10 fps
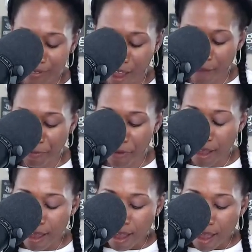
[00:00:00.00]
off.
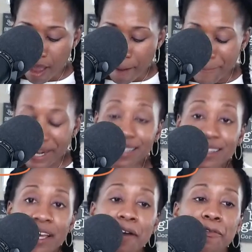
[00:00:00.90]
But I
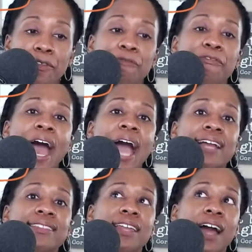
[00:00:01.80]
love the
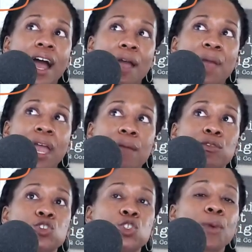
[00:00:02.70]
fact that I'm
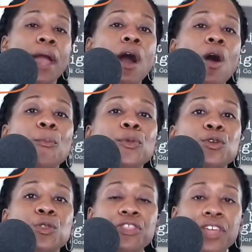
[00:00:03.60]
able to help you
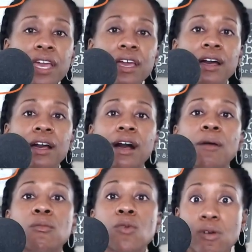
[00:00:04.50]
think
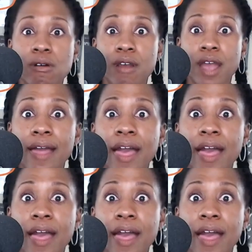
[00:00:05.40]
more,